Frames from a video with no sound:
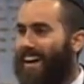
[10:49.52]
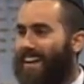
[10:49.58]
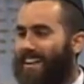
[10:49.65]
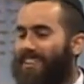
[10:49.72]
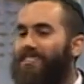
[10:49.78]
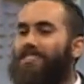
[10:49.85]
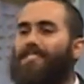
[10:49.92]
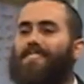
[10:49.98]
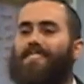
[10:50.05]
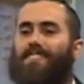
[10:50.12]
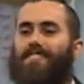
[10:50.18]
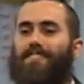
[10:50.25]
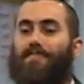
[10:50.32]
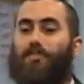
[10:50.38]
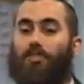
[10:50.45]
Can you just
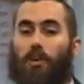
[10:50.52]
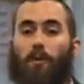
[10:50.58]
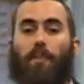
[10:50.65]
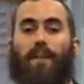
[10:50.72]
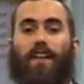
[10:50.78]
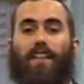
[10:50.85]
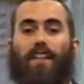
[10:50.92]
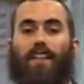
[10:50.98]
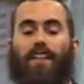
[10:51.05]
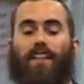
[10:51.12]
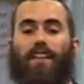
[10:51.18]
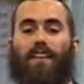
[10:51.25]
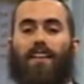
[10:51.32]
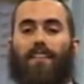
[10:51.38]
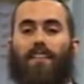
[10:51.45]
show me it?
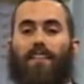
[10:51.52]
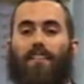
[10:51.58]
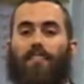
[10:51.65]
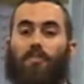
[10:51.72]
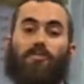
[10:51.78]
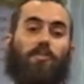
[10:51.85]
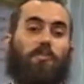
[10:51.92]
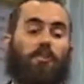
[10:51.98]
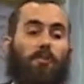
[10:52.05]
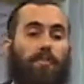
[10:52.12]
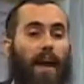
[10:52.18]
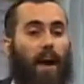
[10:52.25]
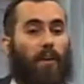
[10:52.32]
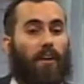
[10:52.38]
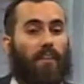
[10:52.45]
Heard so much
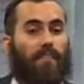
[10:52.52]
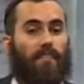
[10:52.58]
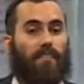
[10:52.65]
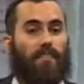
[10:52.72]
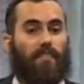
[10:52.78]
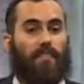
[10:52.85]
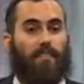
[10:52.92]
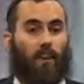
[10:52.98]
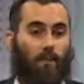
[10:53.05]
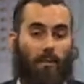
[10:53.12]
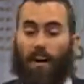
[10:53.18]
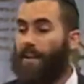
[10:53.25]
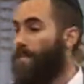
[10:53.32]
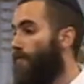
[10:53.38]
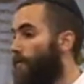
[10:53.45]
about it. Whole
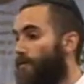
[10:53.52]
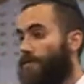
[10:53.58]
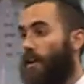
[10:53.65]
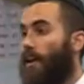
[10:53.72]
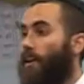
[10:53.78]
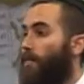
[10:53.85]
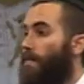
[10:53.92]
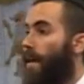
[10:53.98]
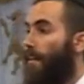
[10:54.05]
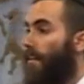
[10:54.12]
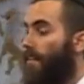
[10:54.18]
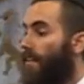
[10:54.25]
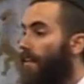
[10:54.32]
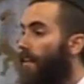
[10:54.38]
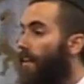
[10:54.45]
life, everyone's talking about it.
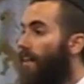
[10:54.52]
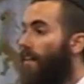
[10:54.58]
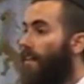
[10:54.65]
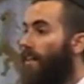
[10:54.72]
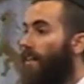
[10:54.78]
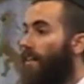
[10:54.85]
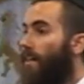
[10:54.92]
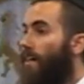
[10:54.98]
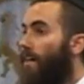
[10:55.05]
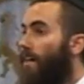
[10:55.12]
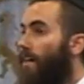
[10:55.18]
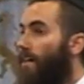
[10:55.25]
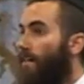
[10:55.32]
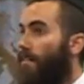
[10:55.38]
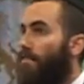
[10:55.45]

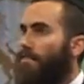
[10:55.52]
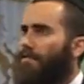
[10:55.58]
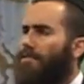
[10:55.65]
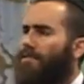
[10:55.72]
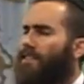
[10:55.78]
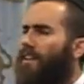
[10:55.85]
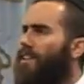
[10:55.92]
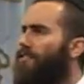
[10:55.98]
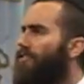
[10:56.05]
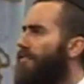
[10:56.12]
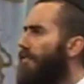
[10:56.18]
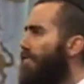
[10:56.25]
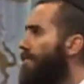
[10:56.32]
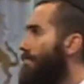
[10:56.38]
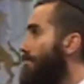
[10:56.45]
So the
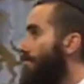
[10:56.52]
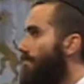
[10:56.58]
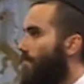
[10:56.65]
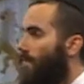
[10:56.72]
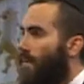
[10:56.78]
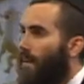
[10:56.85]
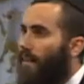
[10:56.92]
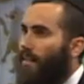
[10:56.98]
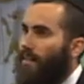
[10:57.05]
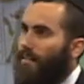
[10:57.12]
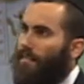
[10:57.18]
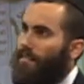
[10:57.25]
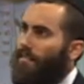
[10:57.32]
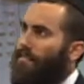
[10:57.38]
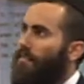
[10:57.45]
angel,
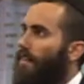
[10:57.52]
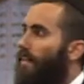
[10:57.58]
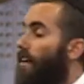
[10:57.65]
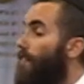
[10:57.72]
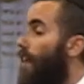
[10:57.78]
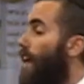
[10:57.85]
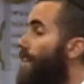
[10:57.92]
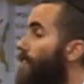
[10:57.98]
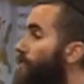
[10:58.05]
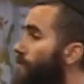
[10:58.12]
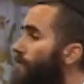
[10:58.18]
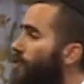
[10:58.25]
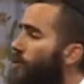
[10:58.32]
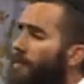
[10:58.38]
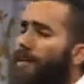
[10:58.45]
okay, I never had this
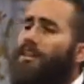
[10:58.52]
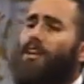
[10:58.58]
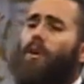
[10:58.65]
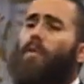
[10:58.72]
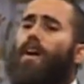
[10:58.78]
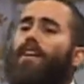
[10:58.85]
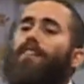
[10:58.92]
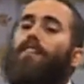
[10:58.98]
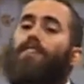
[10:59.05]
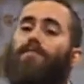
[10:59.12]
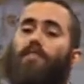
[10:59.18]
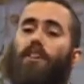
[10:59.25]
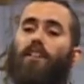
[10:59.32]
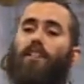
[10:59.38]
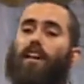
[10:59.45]
before, but you know what? You lived
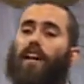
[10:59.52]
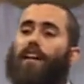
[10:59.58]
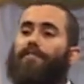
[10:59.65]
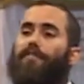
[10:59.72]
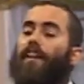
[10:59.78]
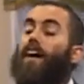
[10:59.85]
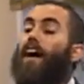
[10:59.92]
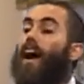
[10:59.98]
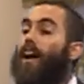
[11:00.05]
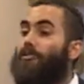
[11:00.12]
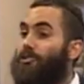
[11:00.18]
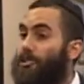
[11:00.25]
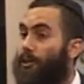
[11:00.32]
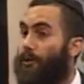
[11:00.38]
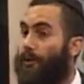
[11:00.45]
a good life. I'll
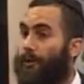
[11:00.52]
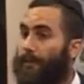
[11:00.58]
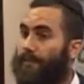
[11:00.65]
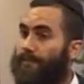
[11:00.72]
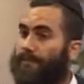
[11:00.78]
show you.